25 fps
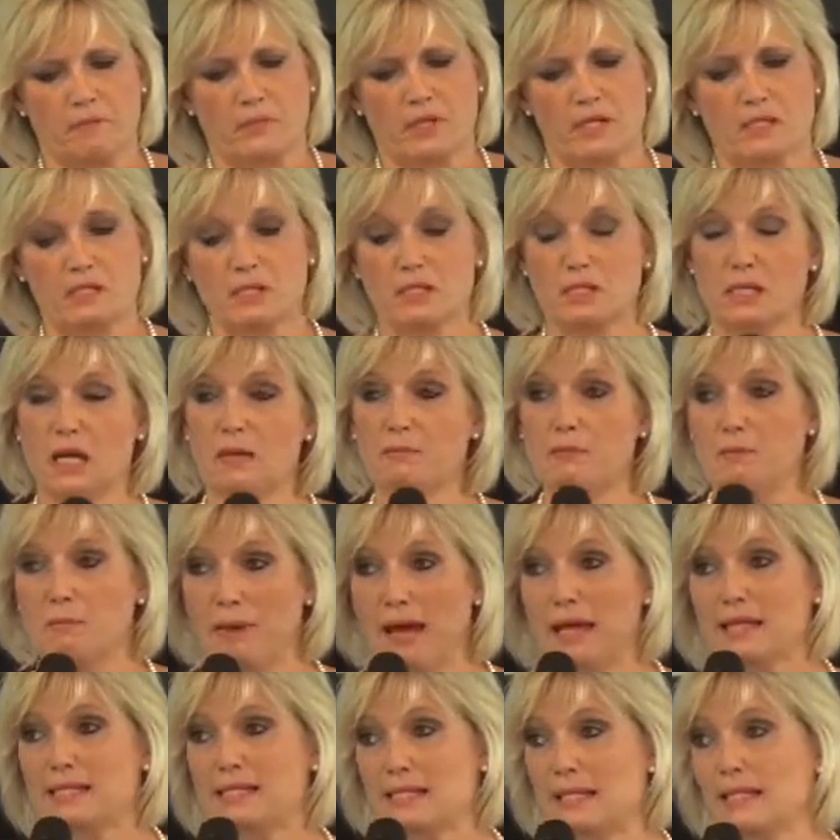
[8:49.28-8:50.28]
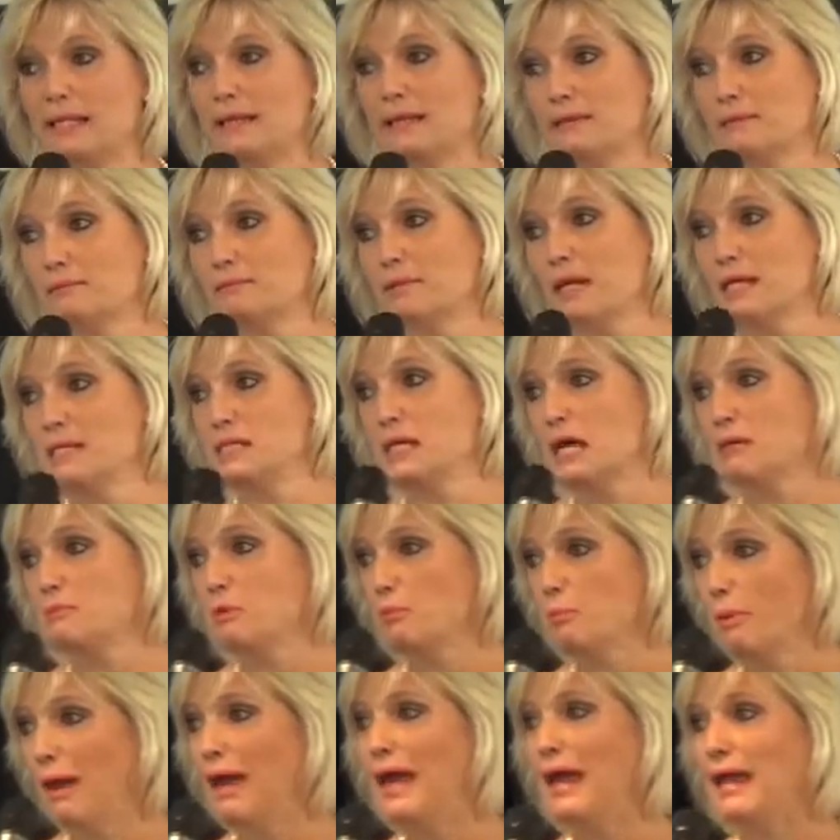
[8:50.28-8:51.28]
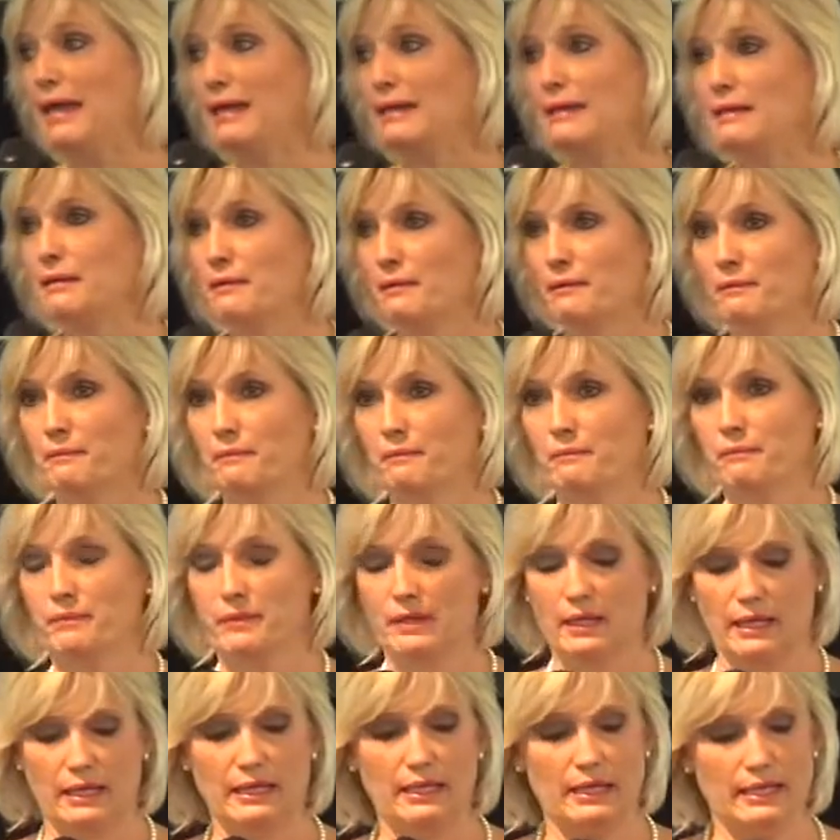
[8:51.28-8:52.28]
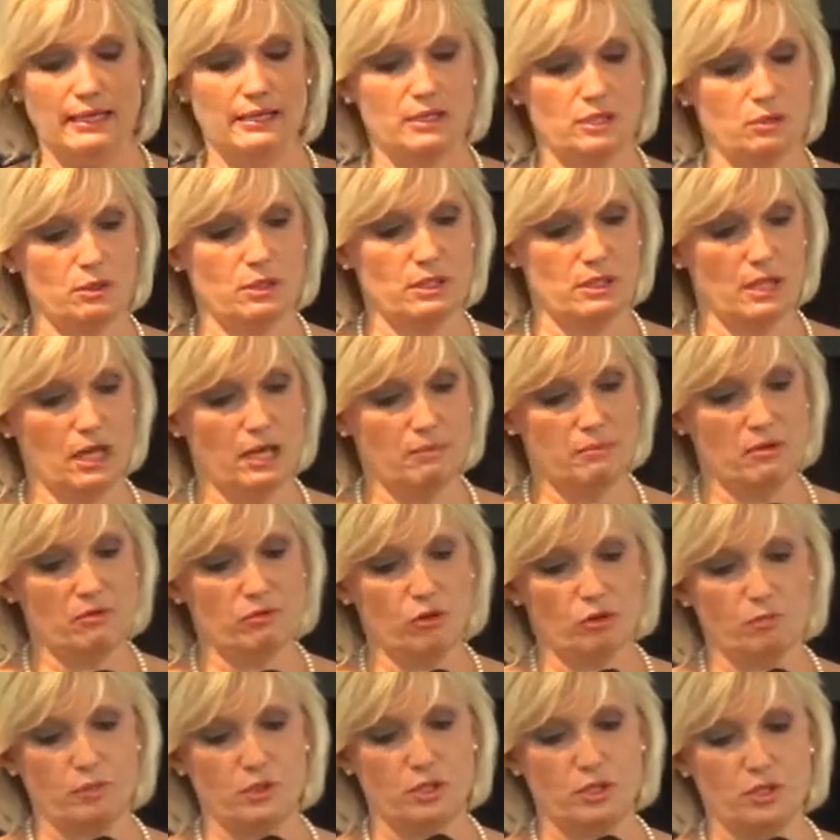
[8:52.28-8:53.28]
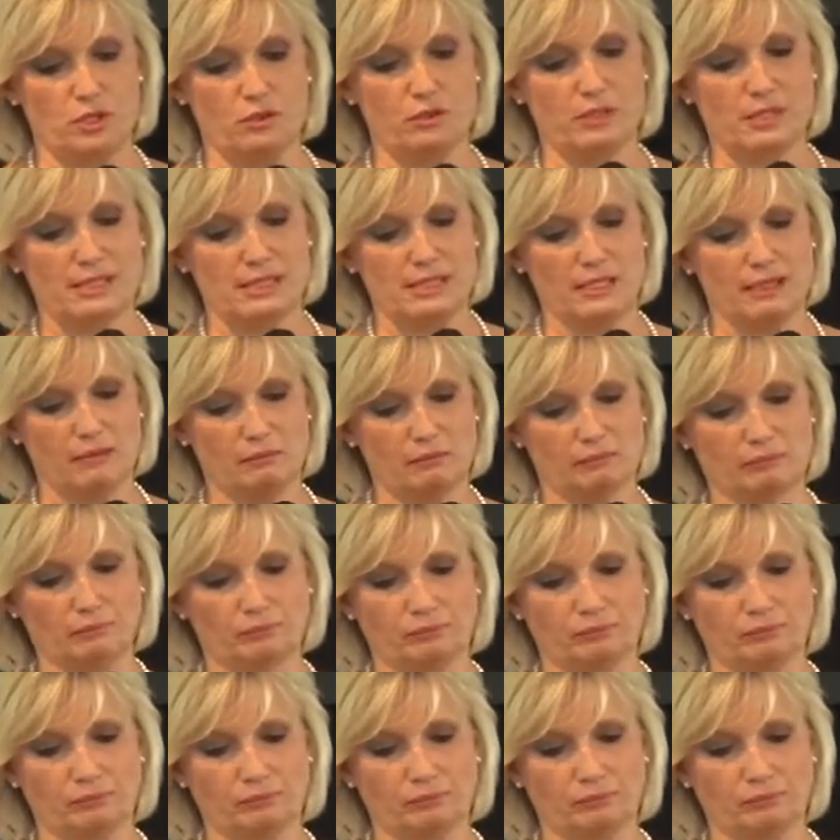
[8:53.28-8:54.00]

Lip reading: So a time of battling, a time of pain can lead to a time of opportunity.